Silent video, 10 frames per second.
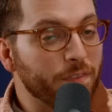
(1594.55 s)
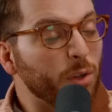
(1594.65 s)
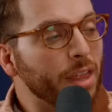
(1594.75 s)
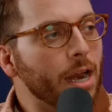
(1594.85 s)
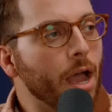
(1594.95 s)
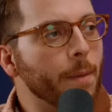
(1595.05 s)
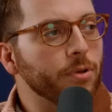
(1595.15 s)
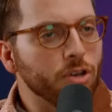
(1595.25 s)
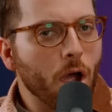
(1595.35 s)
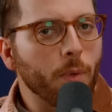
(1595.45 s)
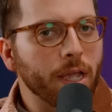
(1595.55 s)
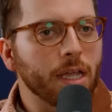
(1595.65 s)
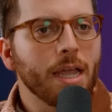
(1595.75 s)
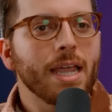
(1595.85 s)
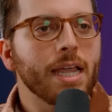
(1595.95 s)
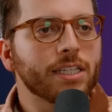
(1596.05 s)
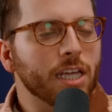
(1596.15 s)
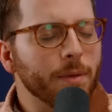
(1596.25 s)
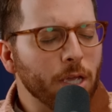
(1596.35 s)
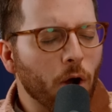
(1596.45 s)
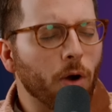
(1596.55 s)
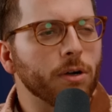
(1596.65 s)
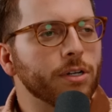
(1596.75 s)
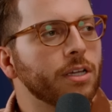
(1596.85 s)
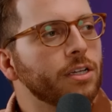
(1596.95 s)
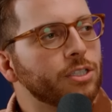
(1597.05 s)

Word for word: fill that up, knowing it's gonna be hard